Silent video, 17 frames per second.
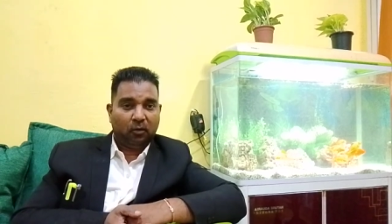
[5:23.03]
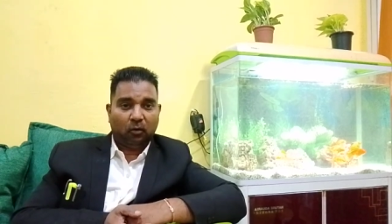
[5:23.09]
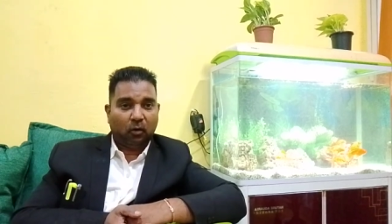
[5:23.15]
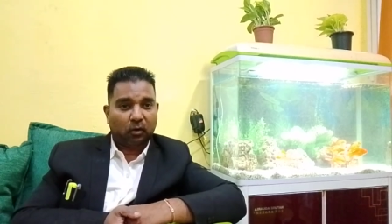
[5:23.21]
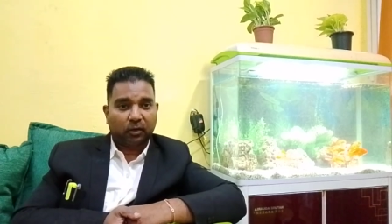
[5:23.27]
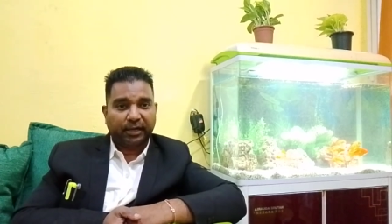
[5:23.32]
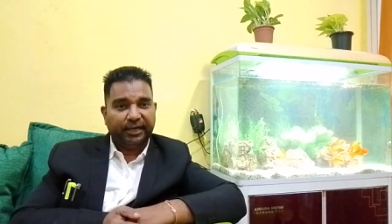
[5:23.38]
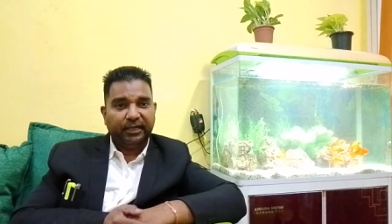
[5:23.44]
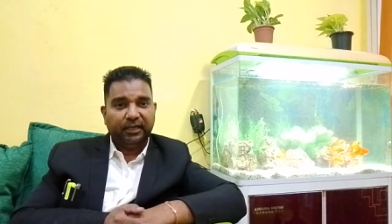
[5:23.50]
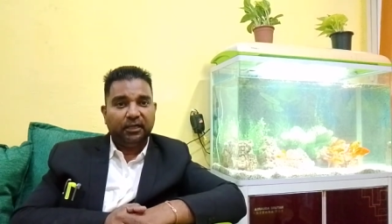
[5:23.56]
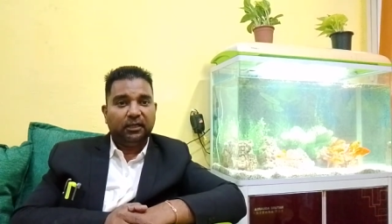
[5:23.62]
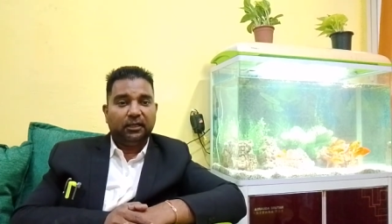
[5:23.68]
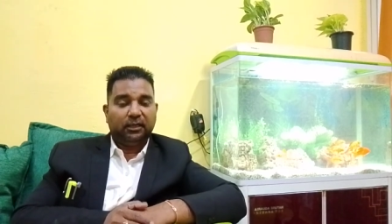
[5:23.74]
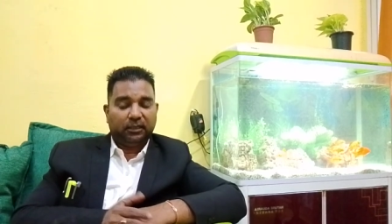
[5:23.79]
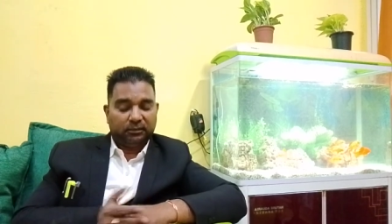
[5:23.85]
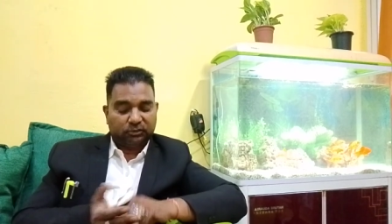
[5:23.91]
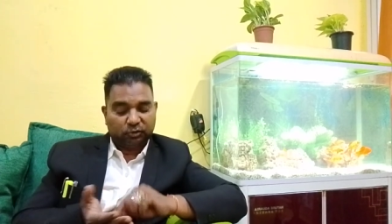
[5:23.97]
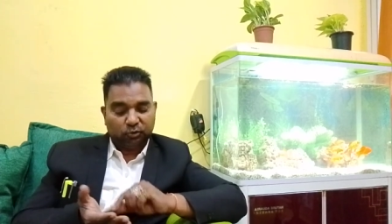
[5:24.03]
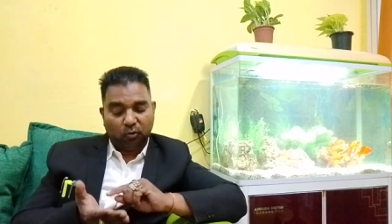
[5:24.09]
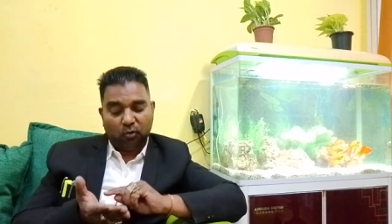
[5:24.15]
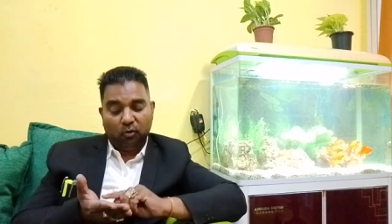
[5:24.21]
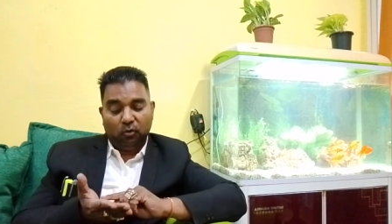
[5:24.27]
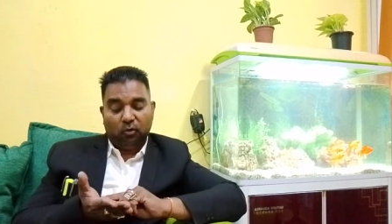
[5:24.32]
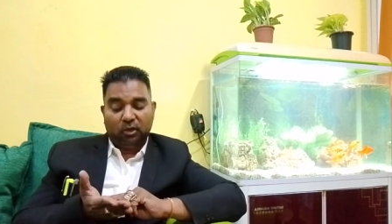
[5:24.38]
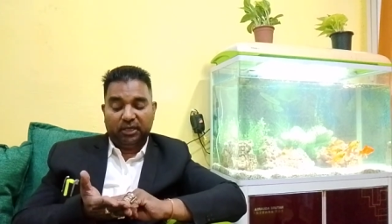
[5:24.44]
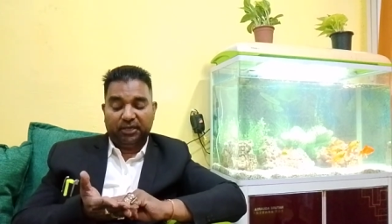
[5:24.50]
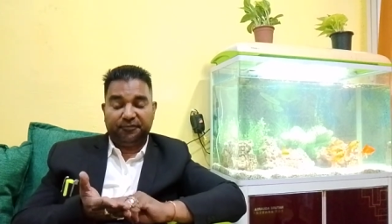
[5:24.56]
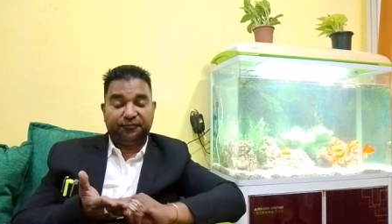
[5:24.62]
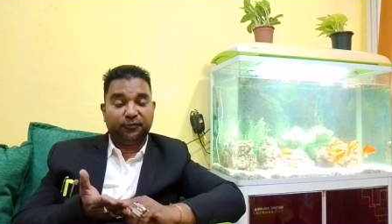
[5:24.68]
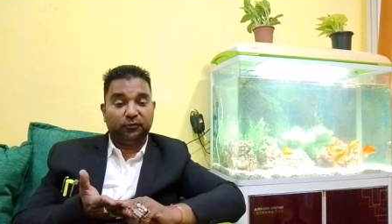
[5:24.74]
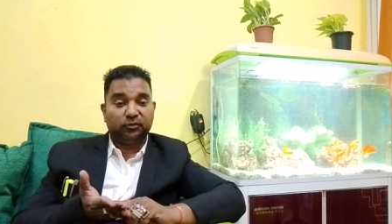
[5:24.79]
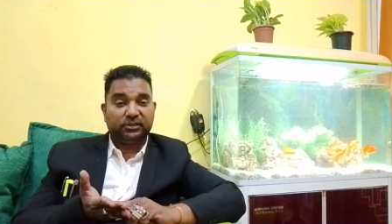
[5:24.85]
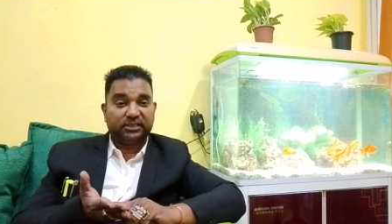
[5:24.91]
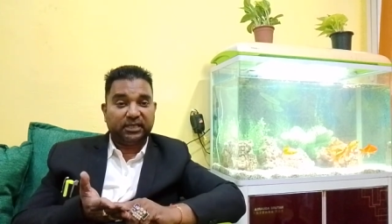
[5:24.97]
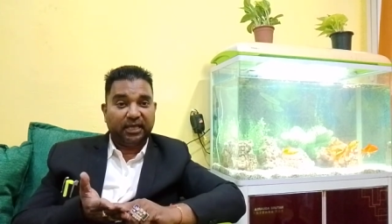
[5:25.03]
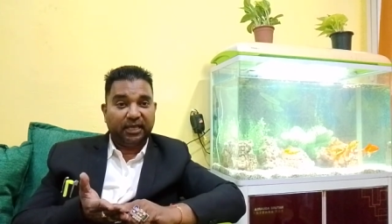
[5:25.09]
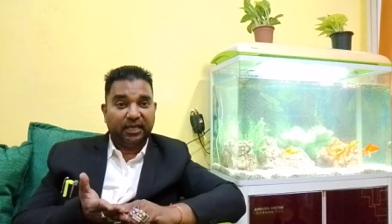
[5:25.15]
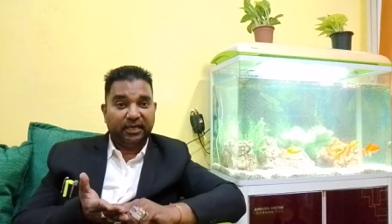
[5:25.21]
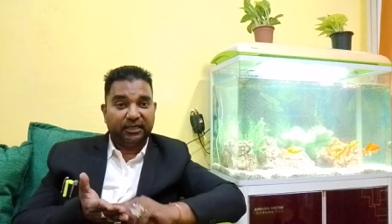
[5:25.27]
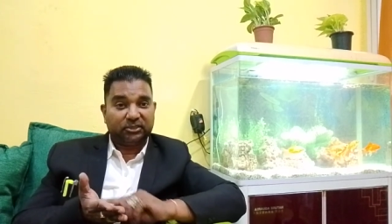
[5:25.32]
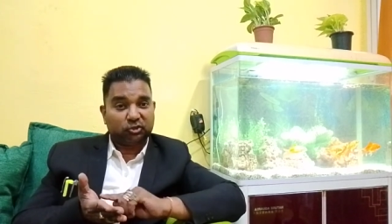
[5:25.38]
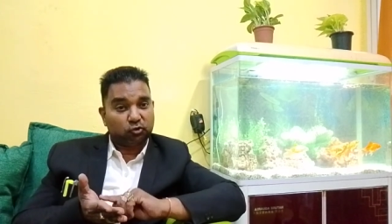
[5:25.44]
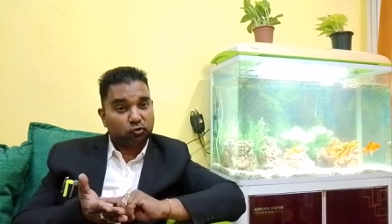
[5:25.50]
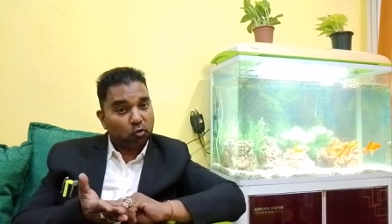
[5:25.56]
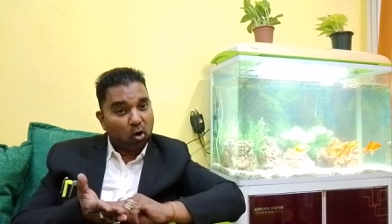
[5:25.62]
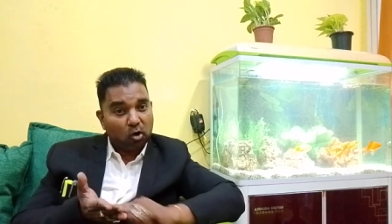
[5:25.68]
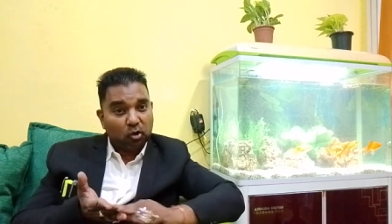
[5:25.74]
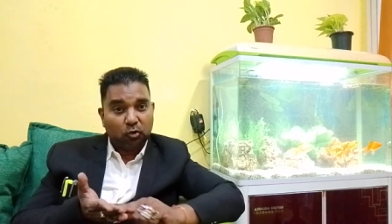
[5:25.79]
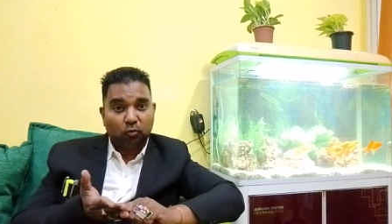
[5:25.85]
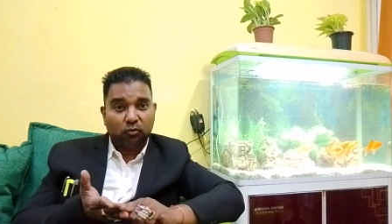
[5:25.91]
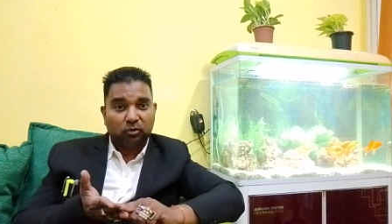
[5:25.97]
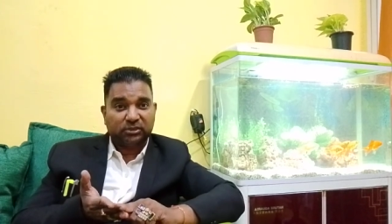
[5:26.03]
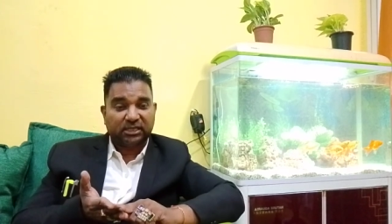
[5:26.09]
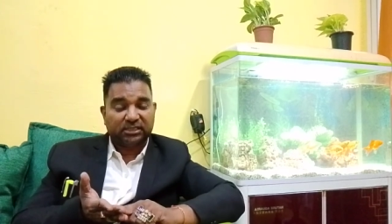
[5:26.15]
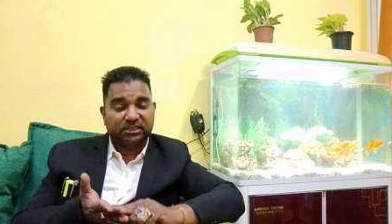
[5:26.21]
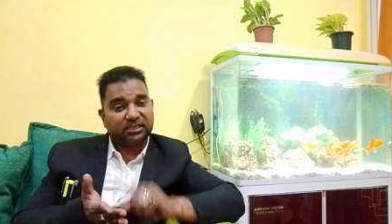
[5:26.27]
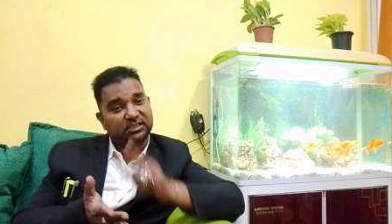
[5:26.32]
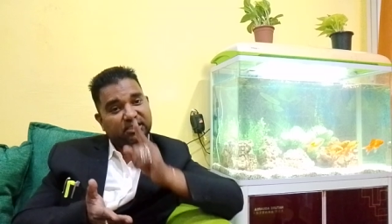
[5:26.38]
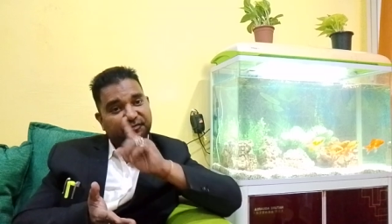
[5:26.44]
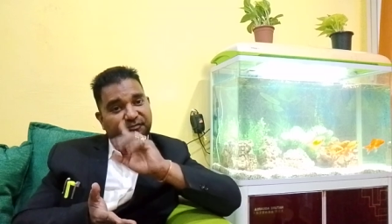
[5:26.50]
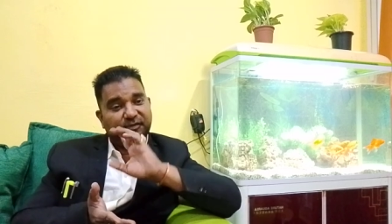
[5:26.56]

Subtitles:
Alright. So if you say it's not true to suggest,